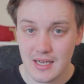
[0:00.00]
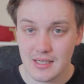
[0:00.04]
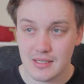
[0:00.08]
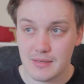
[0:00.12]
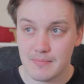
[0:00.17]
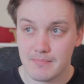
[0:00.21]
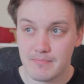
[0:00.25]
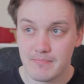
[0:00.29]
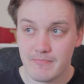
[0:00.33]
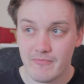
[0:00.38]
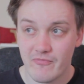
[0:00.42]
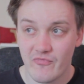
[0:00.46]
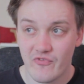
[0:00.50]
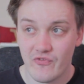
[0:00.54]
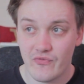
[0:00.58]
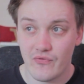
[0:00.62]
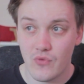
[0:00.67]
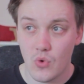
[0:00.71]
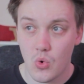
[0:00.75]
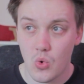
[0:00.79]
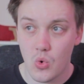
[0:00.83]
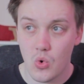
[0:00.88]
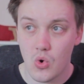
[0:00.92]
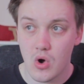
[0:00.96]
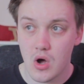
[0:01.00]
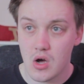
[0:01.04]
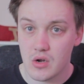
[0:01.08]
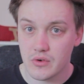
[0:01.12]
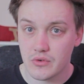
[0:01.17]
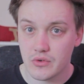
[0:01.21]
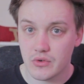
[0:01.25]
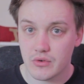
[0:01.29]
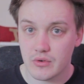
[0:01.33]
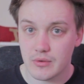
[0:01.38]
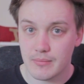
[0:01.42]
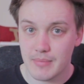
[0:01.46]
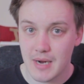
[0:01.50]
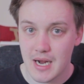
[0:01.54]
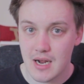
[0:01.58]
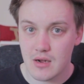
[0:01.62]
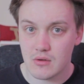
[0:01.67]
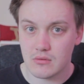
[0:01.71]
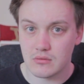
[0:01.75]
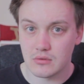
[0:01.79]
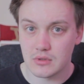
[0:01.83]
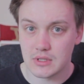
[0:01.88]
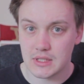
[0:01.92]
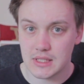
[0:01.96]
a
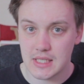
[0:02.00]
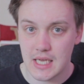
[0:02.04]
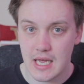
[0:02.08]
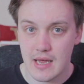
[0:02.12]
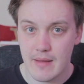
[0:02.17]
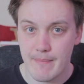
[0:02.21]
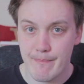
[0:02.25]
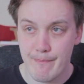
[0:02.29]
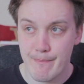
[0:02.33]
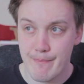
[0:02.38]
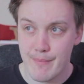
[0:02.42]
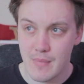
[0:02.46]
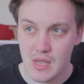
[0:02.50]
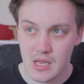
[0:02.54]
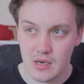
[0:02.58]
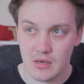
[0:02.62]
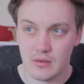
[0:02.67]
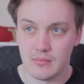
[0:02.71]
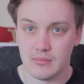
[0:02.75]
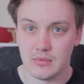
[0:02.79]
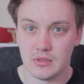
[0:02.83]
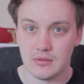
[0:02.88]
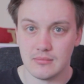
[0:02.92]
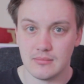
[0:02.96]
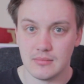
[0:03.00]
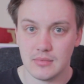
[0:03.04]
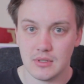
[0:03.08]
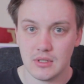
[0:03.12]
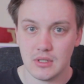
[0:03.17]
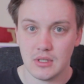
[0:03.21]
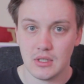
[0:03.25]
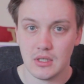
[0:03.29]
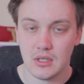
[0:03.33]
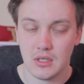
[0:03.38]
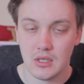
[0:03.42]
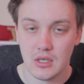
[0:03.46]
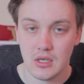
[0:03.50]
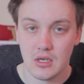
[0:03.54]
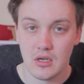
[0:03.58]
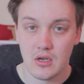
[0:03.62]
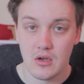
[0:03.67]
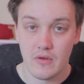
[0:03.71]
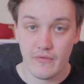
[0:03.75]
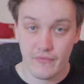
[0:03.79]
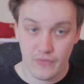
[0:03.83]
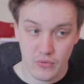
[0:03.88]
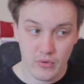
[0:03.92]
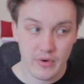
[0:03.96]
£400 set minimum
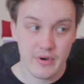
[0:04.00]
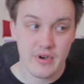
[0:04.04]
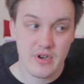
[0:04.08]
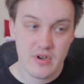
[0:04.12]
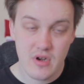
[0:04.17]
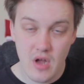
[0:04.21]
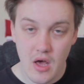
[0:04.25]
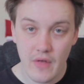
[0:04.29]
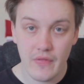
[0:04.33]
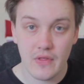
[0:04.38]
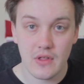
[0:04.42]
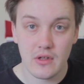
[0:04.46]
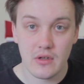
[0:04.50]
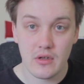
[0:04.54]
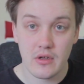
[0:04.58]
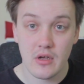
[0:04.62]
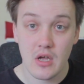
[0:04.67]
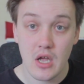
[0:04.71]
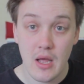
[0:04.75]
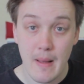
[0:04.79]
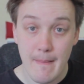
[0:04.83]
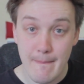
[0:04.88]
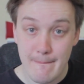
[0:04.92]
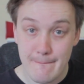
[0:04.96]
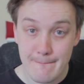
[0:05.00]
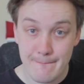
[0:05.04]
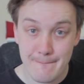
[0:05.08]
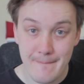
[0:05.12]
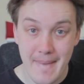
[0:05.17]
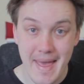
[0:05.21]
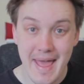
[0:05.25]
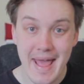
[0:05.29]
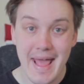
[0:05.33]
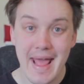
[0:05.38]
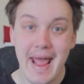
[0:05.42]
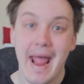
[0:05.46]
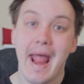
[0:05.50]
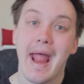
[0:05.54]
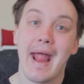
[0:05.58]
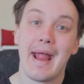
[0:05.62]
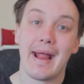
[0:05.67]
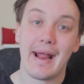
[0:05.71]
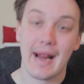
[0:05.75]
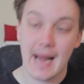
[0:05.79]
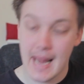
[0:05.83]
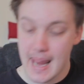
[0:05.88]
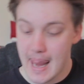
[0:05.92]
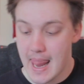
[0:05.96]
for another
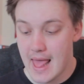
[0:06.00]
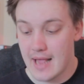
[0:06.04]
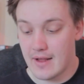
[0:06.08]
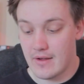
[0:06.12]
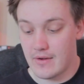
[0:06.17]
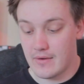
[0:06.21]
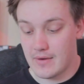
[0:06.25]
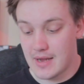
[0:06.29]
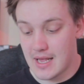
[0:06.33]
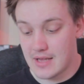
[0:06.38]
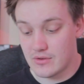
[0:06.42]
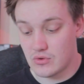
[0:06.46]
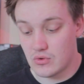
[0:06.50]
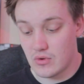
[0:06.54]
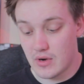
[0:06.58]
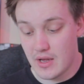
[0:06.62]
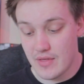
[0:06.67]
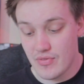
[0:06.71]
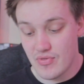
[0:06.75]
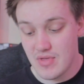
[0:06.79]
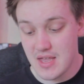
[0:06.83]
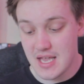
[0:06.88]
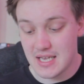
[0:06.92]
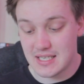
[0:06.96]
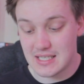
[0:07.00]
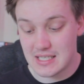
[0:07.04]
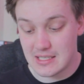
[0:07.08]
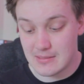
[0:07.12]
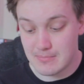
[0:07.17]
big Lego castle. Like, this